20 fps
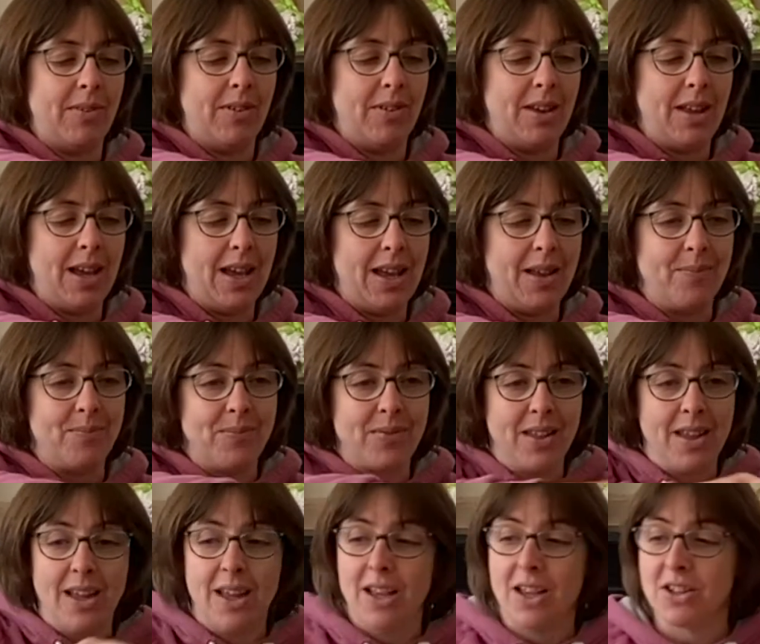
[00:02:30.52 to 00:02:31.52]
Okay,
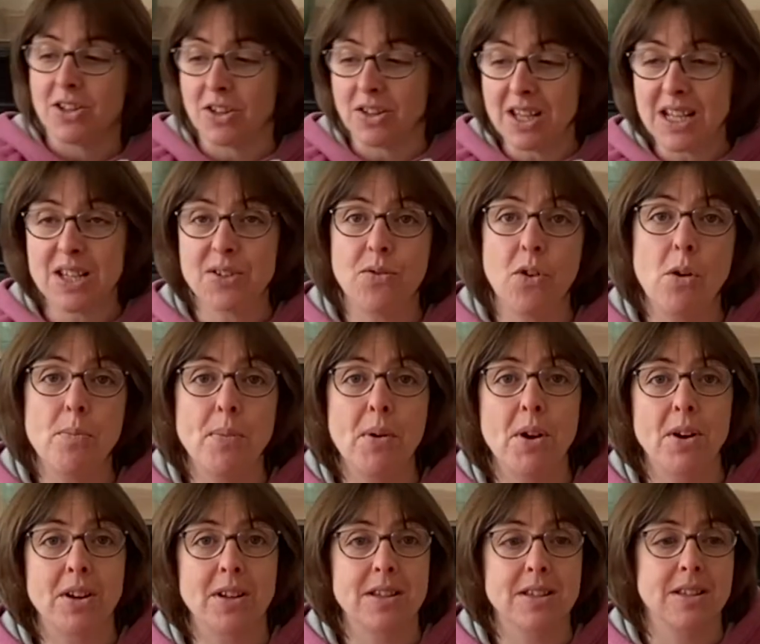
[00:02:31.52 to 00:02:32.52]
so these 4
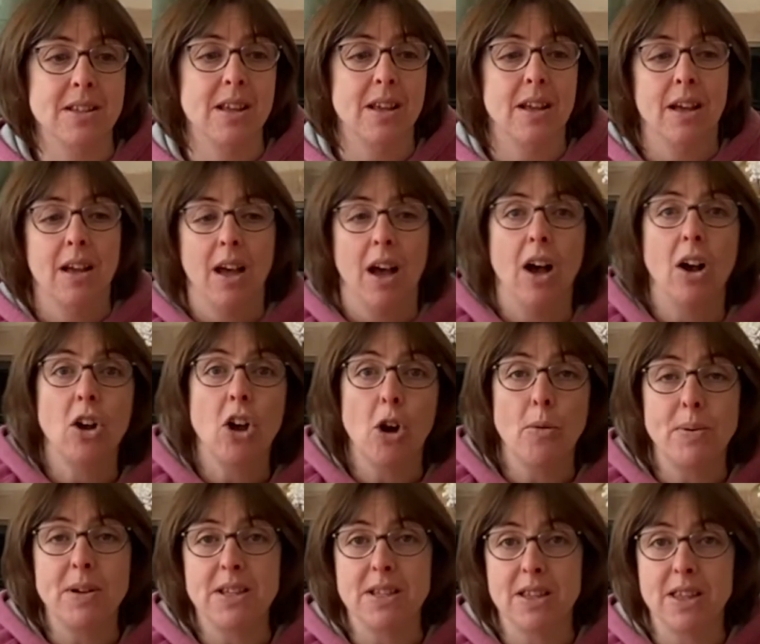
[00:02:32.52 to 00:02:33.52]
books are
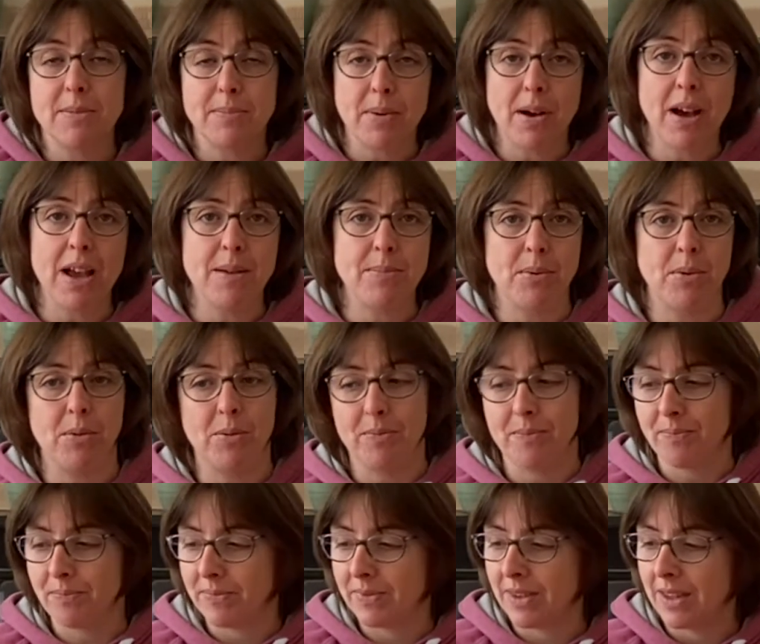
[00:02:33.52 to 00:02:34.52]
copies of the Bible.
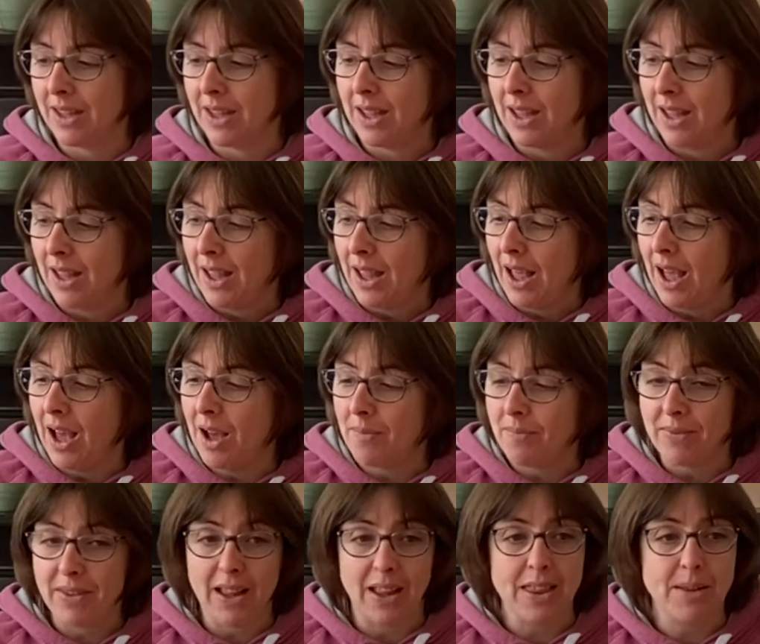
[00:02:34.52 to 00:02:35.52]

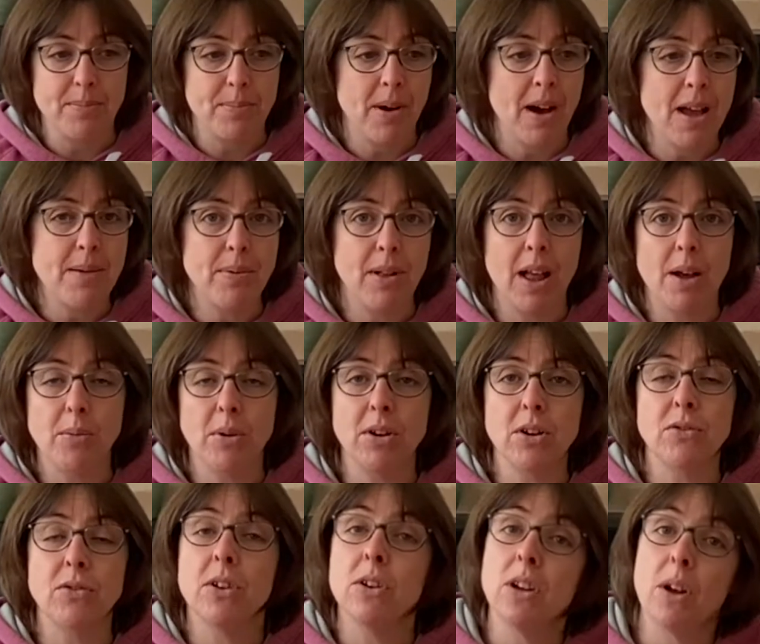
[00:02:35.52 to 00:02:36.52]
Now the Bible, I wonder
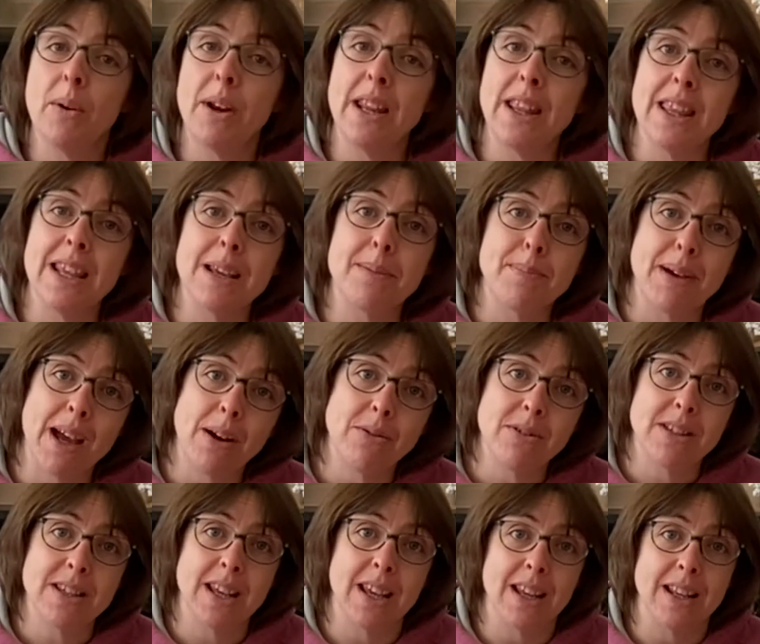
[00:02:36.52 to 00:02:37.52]
if you know anything
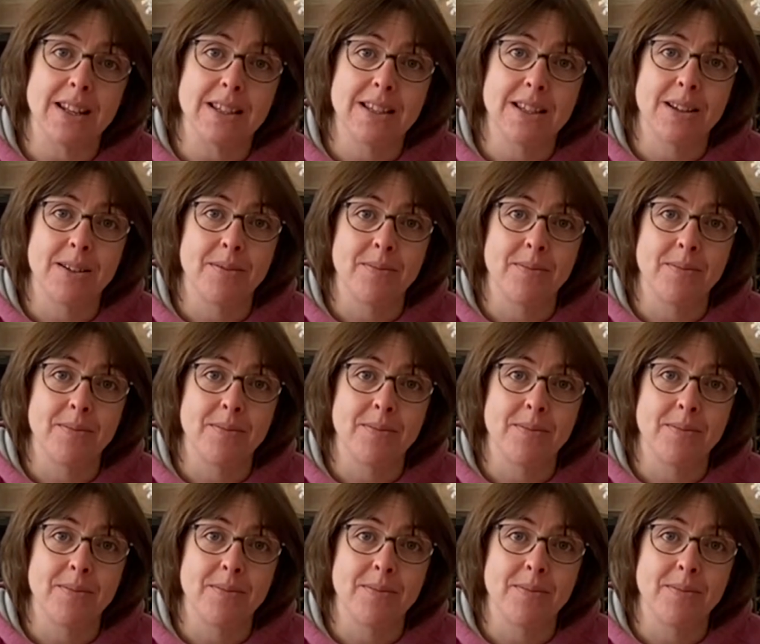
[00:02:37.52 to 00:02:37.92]
about it.